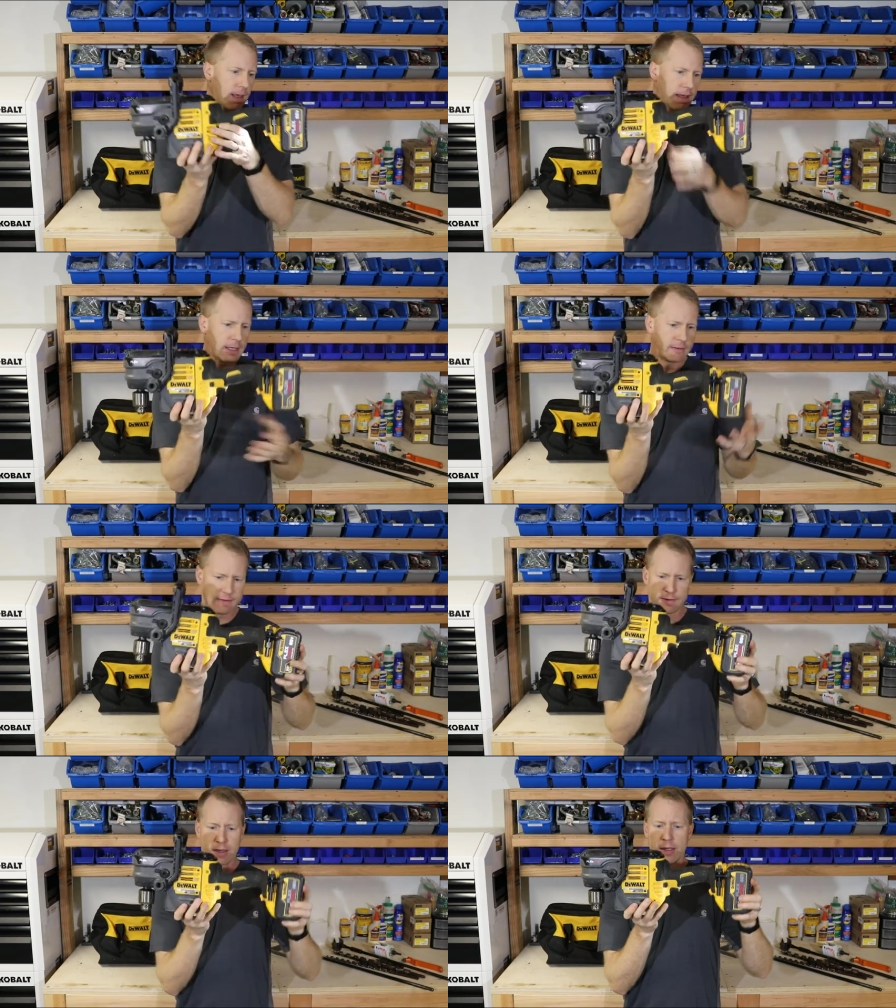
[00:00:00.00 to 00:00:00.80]

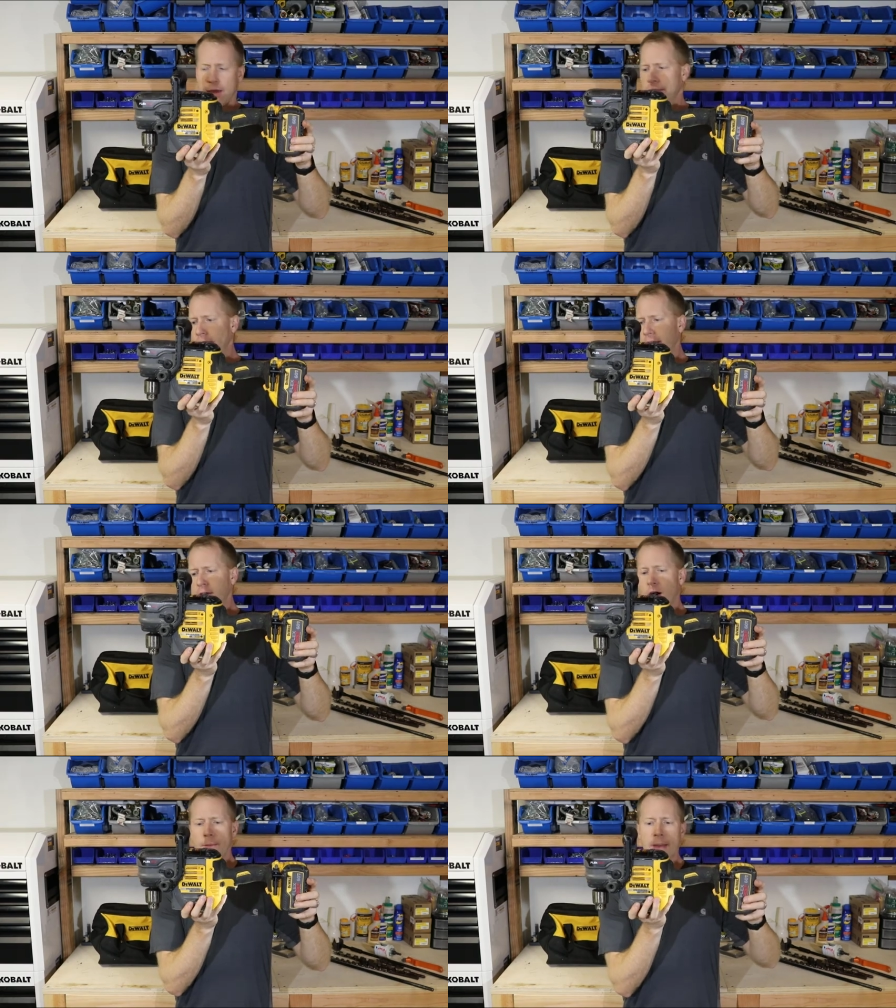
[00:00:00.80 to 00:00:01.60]
It's the
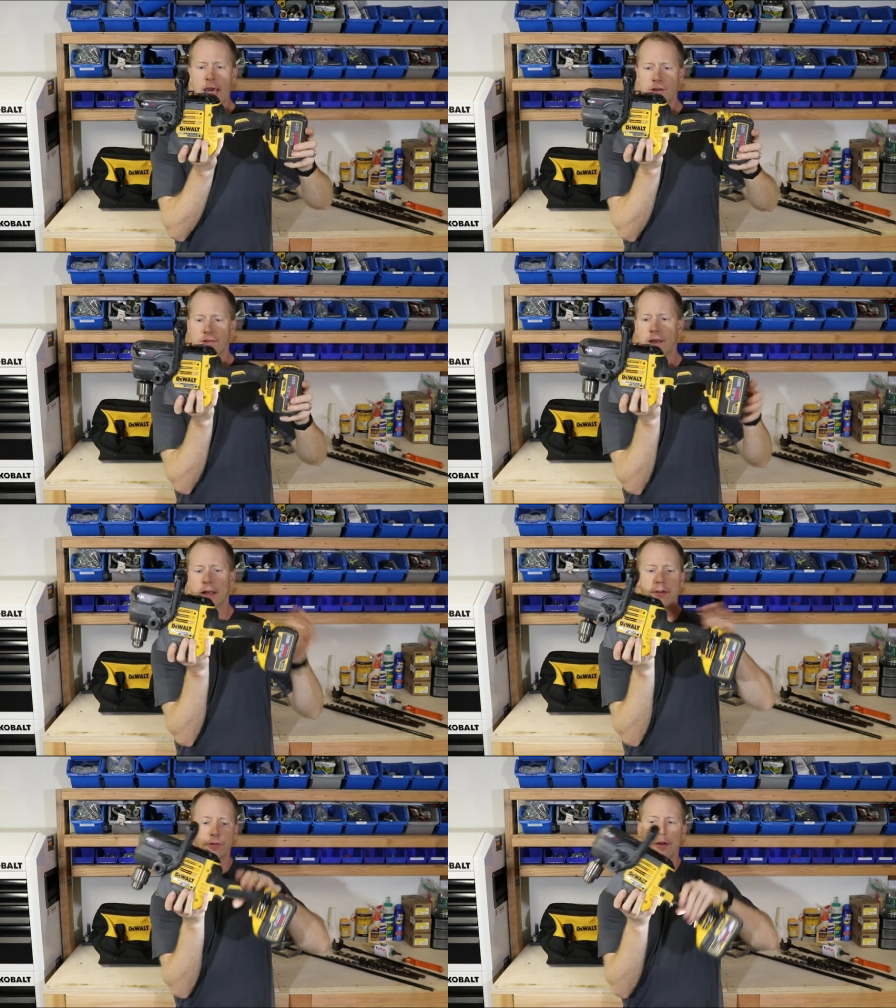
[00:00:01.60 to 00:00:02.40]
compact
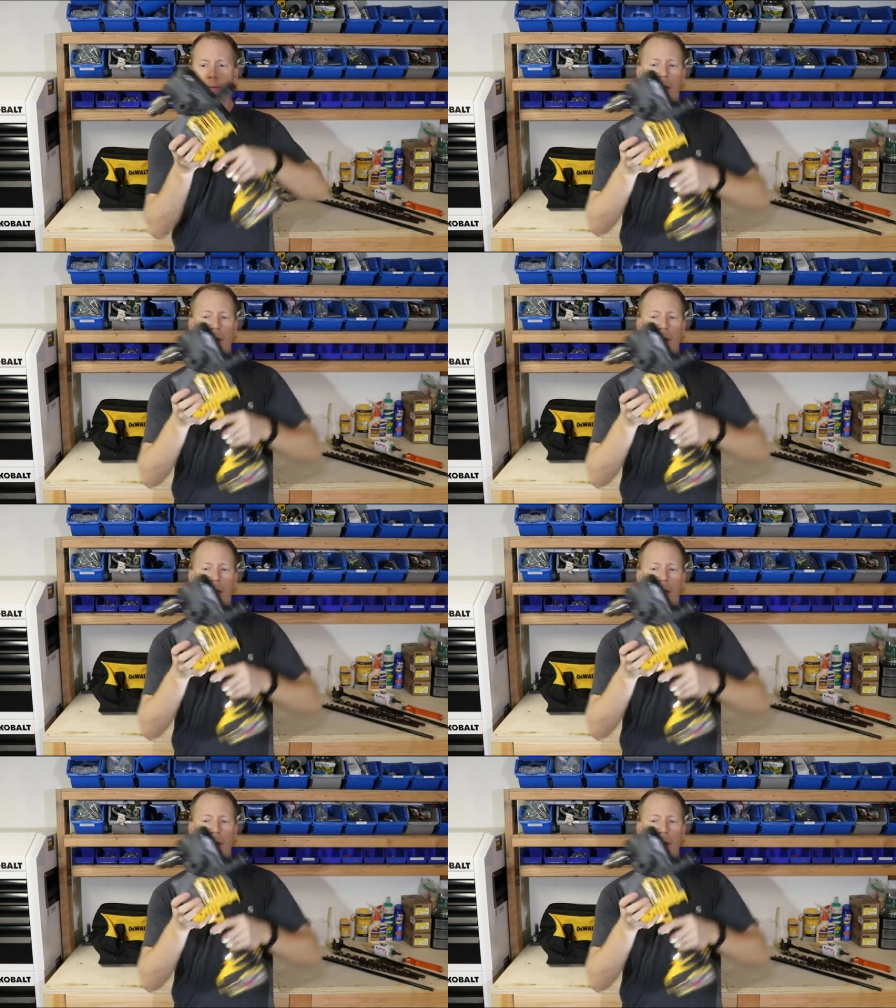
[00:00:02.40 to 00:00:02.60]
style, so the